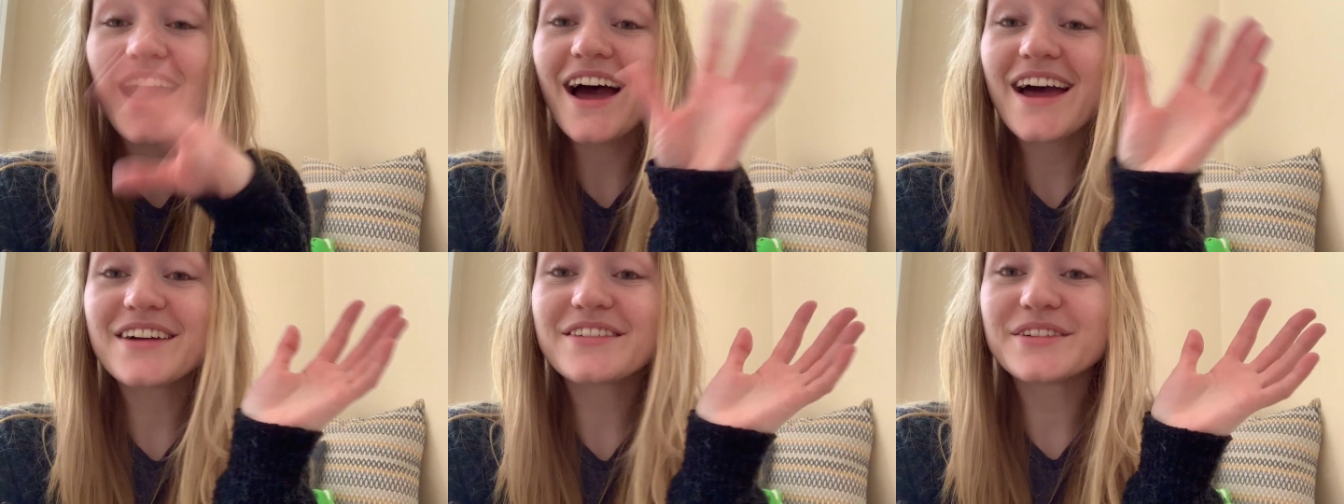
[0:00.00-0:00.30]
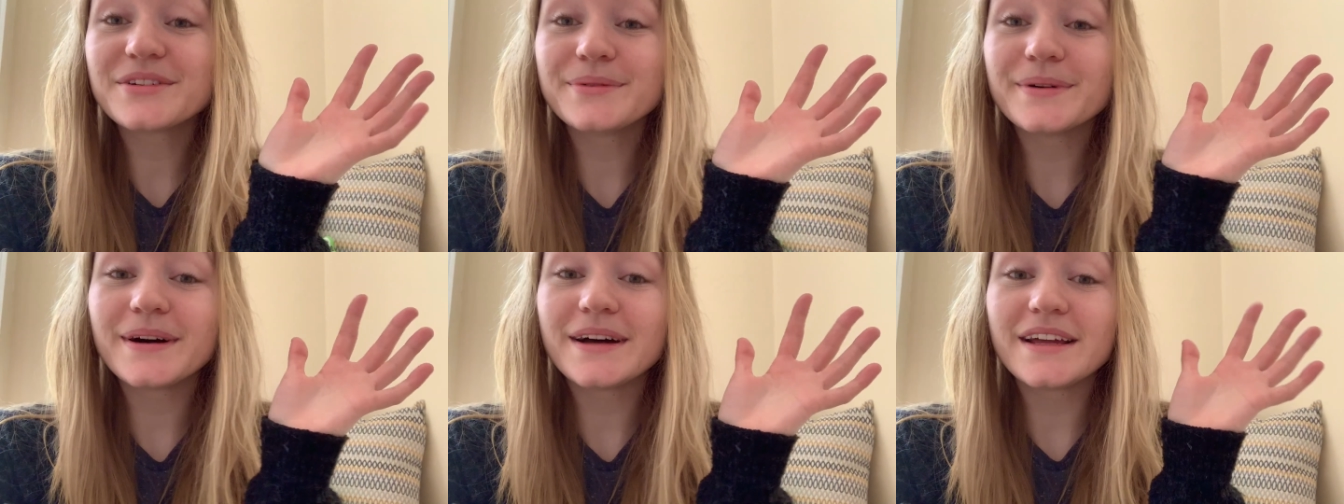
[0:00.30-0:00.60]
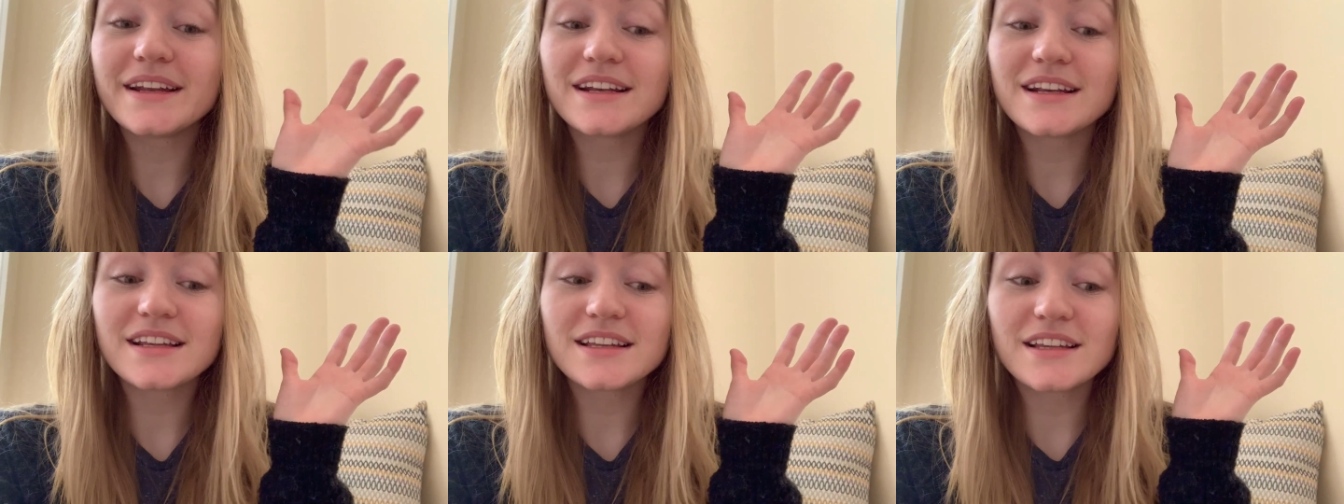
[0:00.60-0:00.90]
Hi
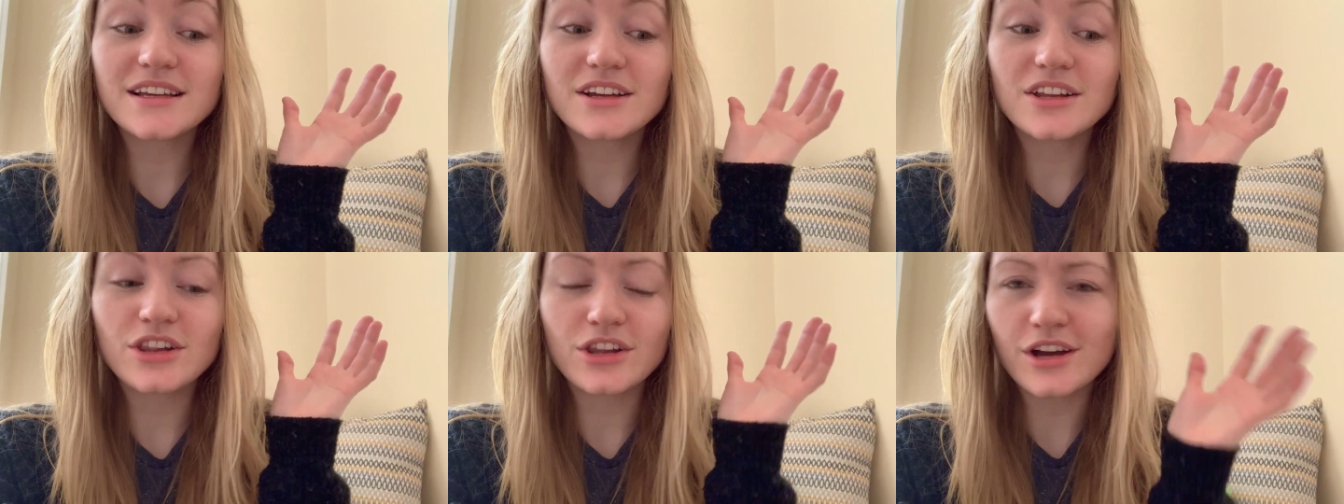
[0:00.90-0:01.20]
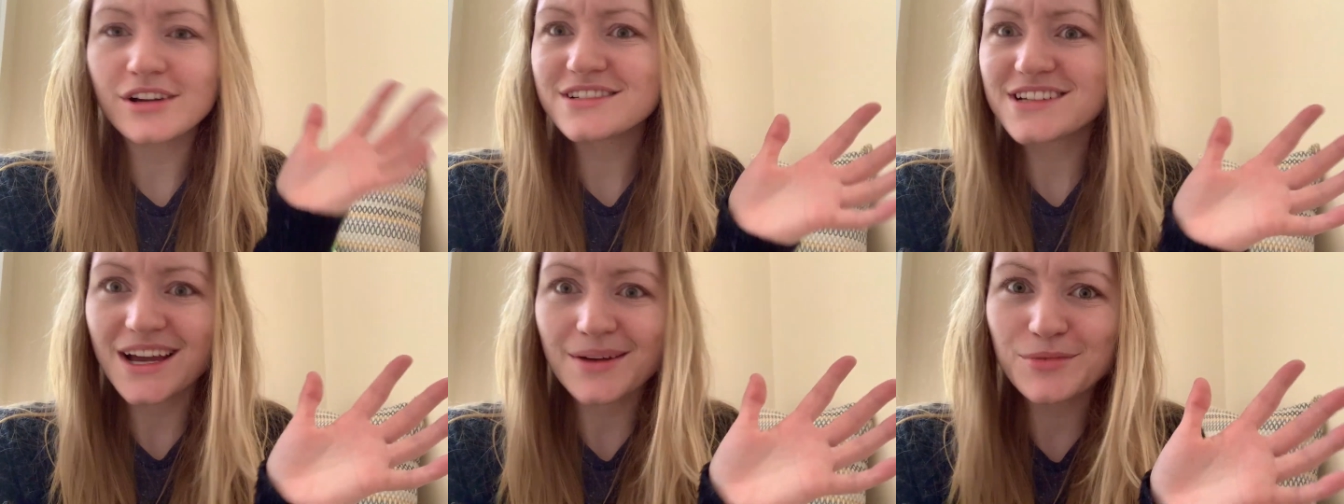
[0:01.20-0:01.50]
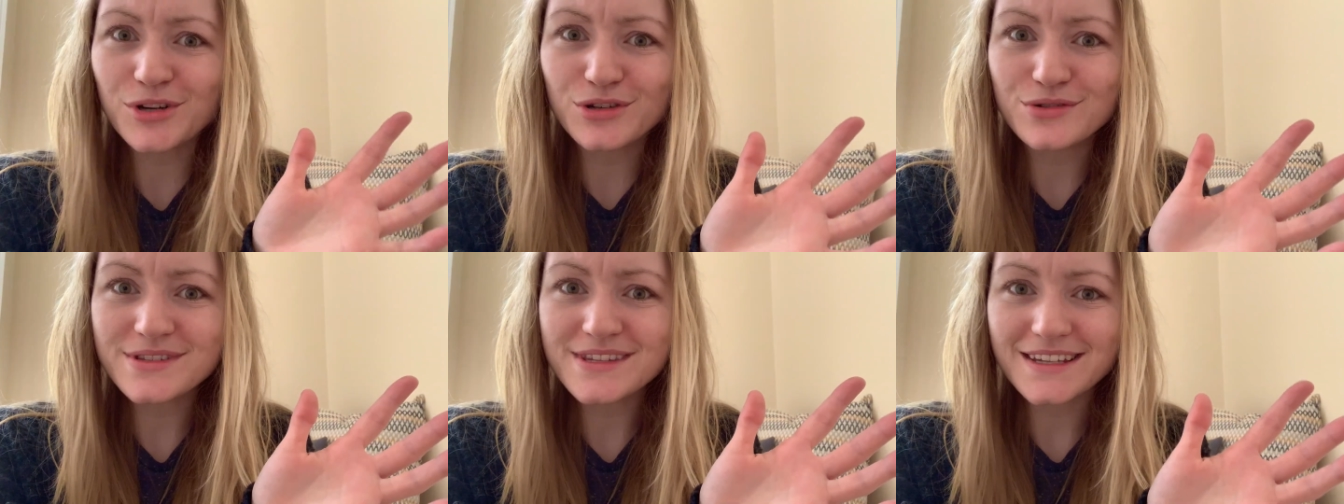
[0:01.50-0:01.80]
everyone, long
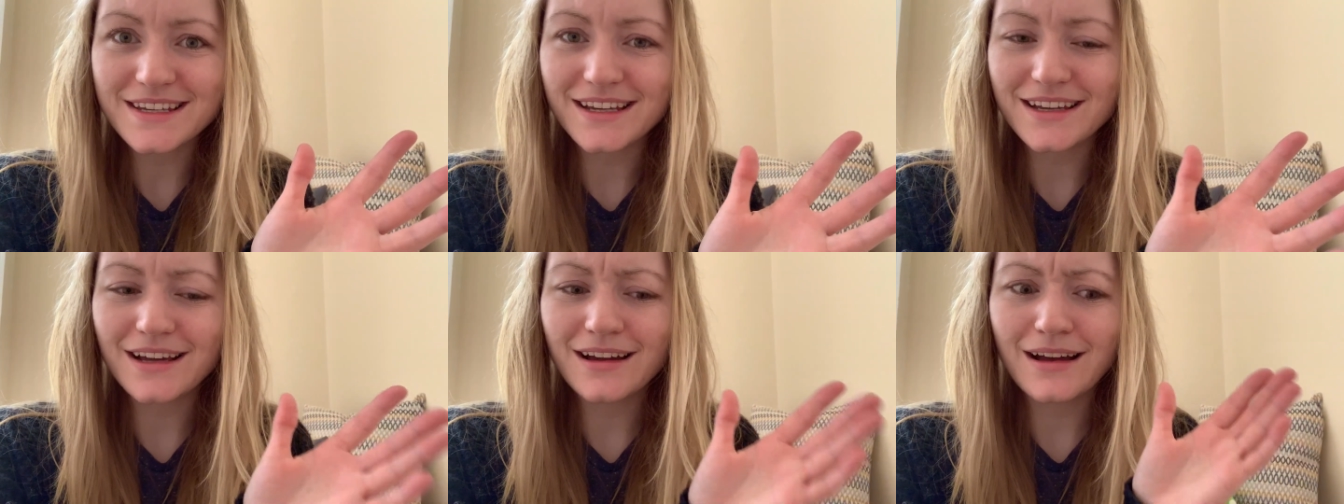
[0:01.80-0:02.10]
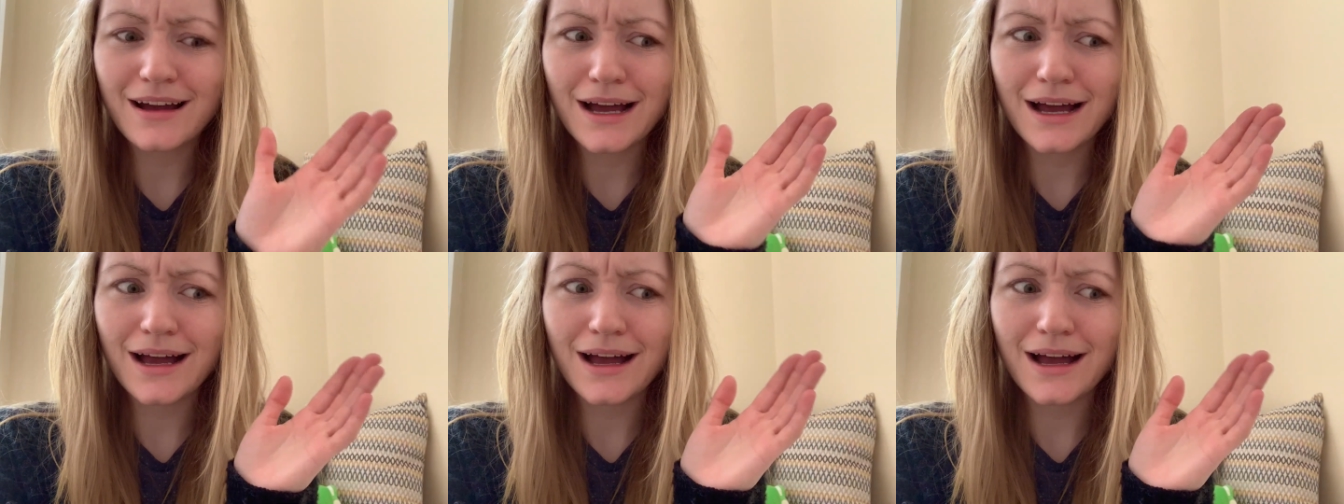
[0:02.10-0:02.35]
time no see.